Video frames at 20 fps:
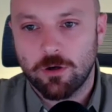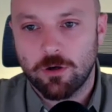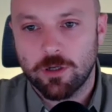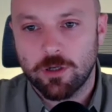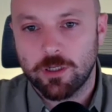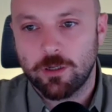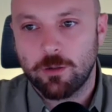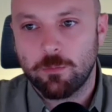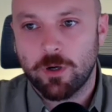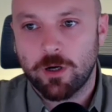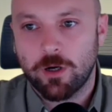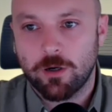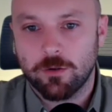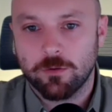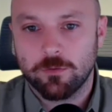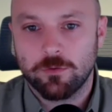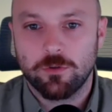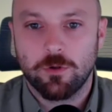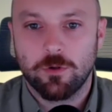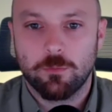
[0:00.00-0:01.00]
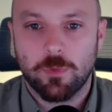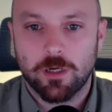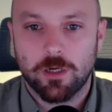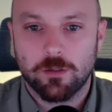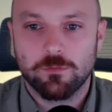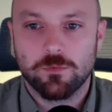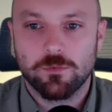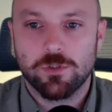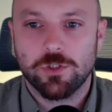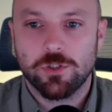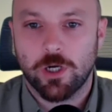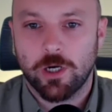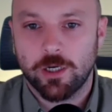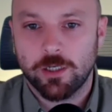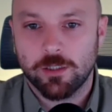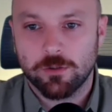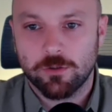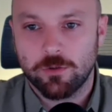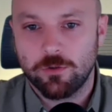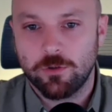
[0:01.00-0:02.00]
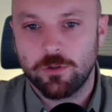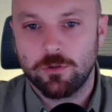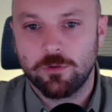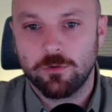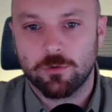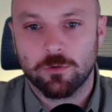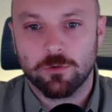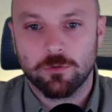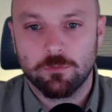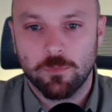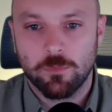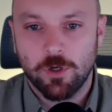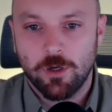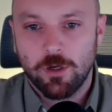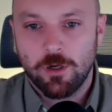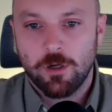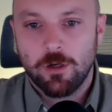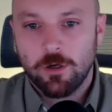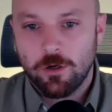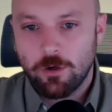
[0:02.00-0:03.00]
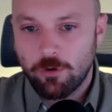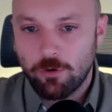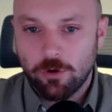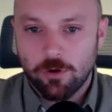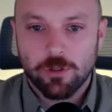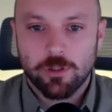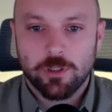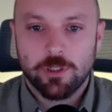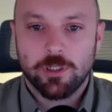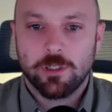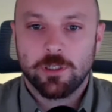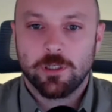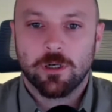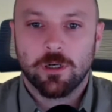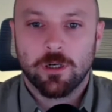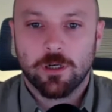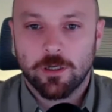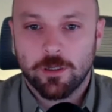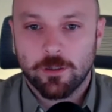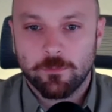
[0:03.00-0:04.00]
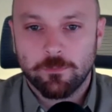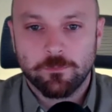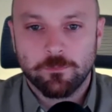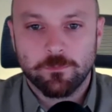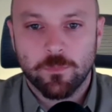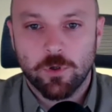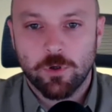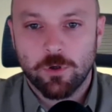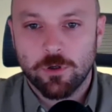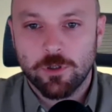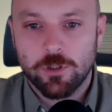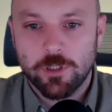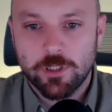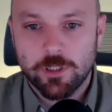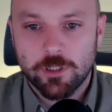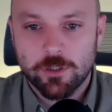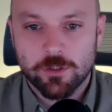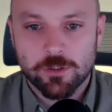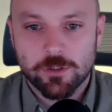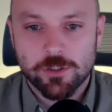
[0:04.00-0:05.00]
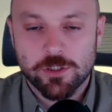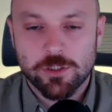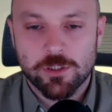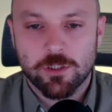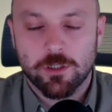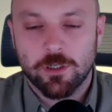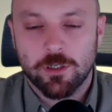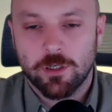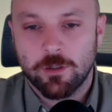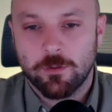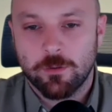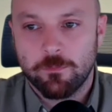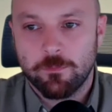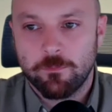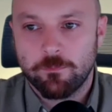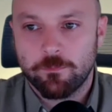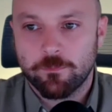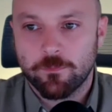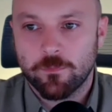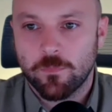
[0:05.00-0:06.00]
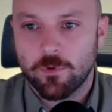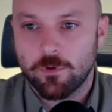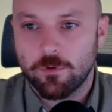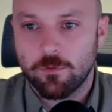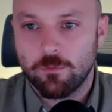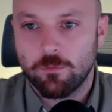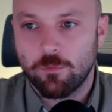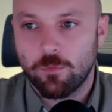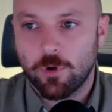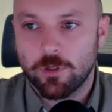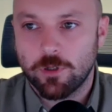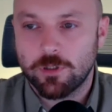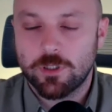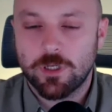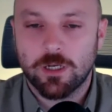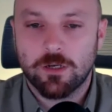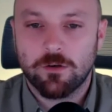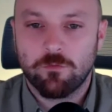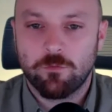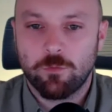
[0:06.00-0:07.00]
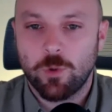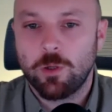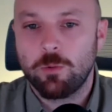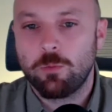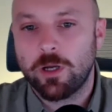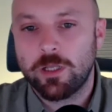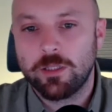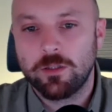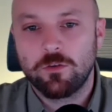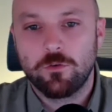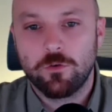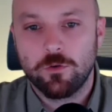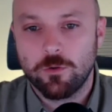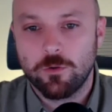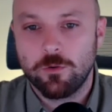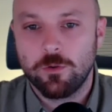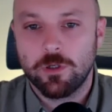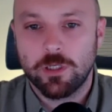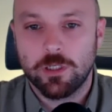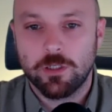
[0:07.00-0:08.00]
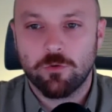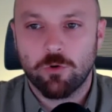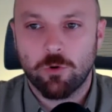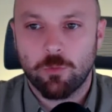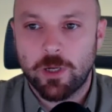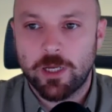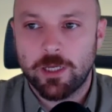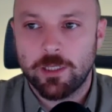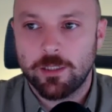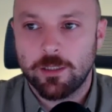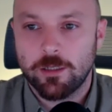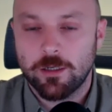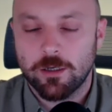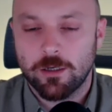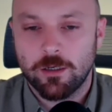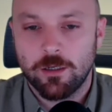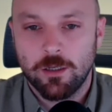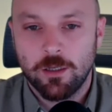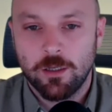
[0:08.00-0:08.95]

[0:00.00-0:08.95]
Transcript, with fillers: talking about, you know, my childhood or early, um, early years, um, what kind of we went through in Romania